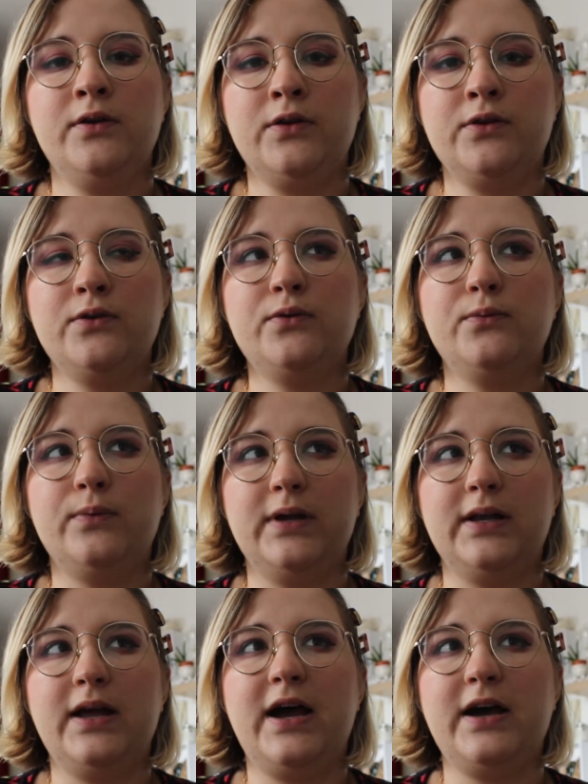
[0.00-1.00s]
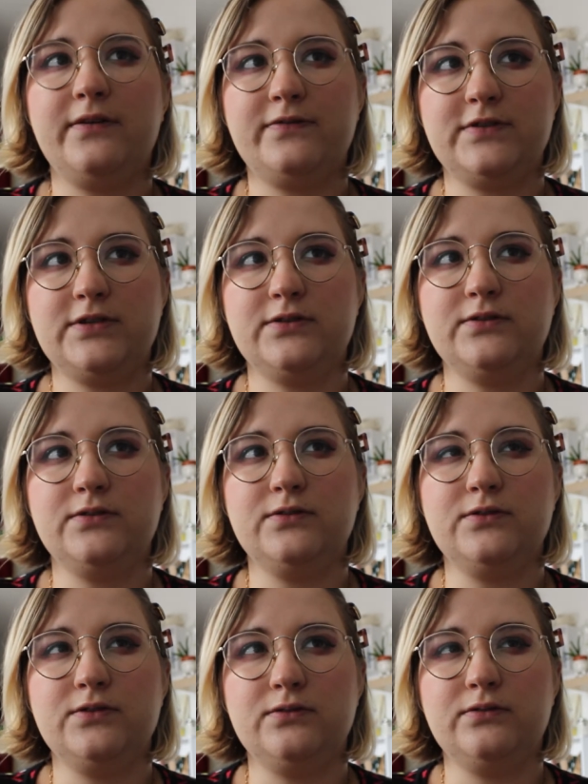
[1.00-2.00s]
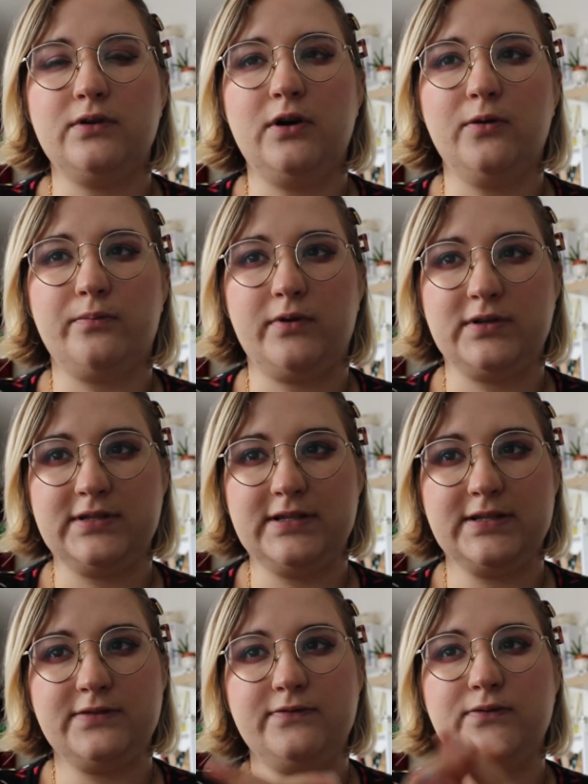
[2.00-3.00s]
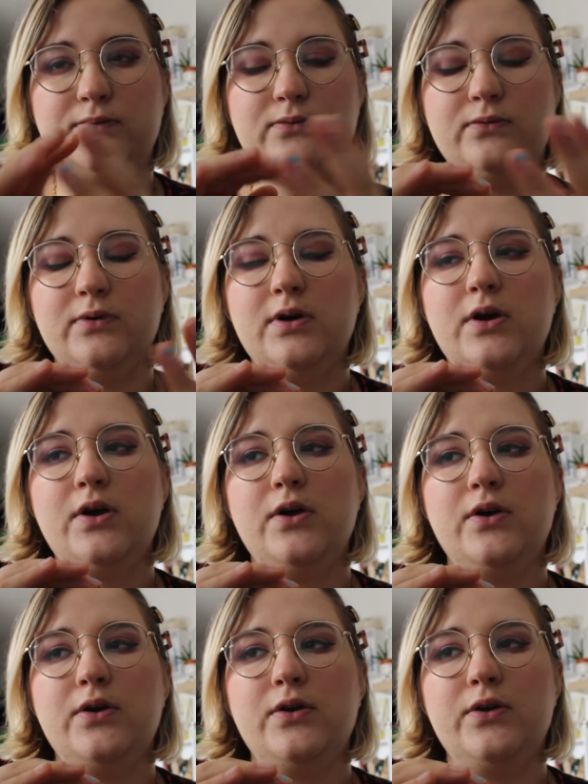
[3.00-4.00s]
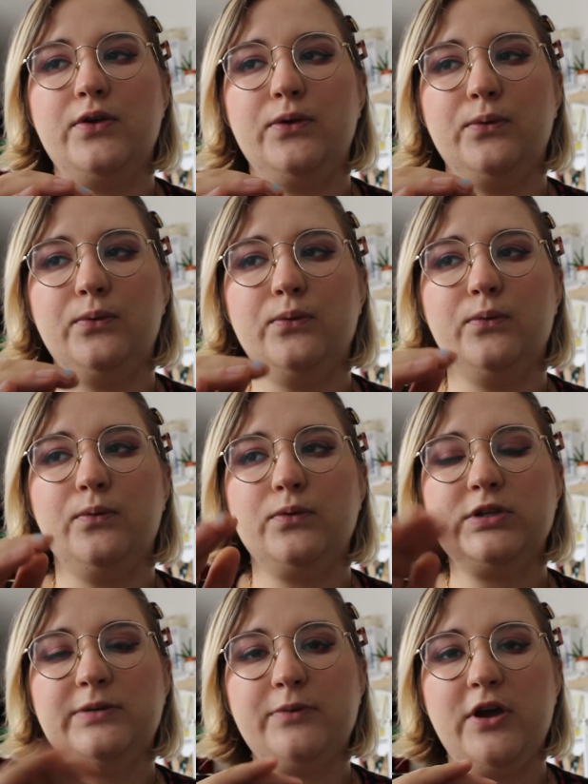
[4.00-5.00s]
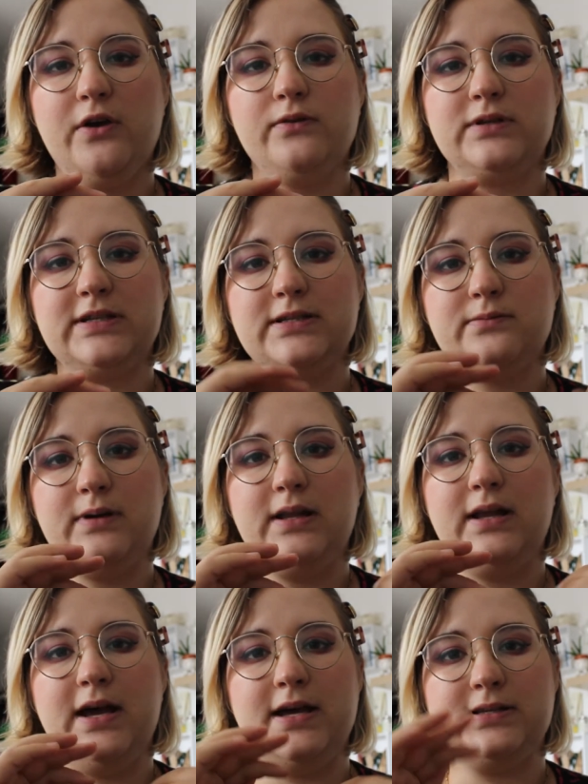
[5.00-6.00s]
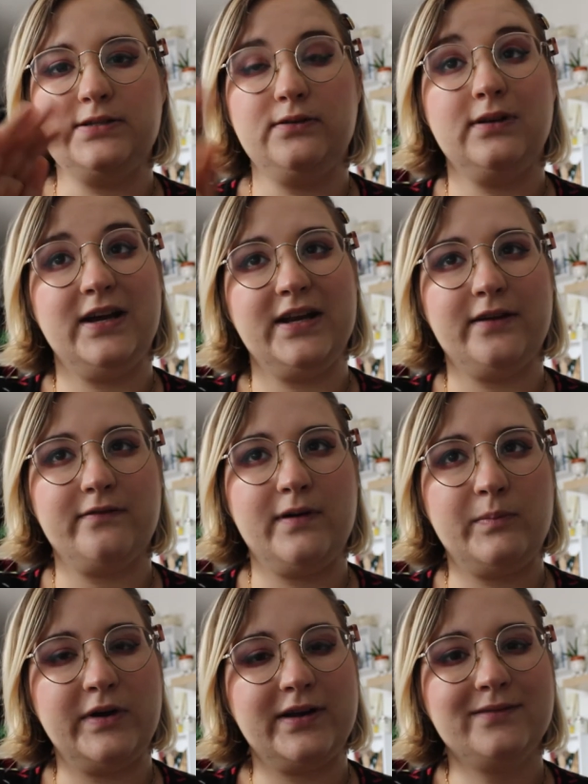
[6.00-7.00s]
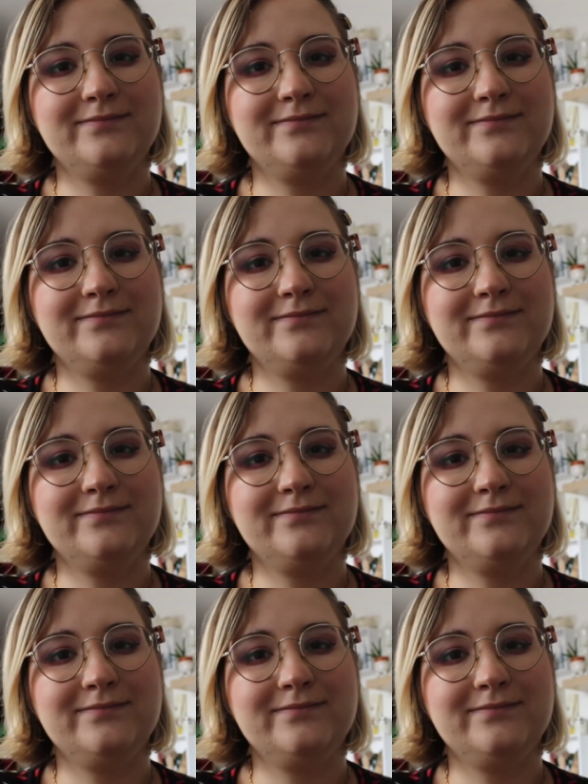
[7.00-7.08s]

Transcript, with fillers: You will have to do the whole process for your top coat as well as your lining fabric.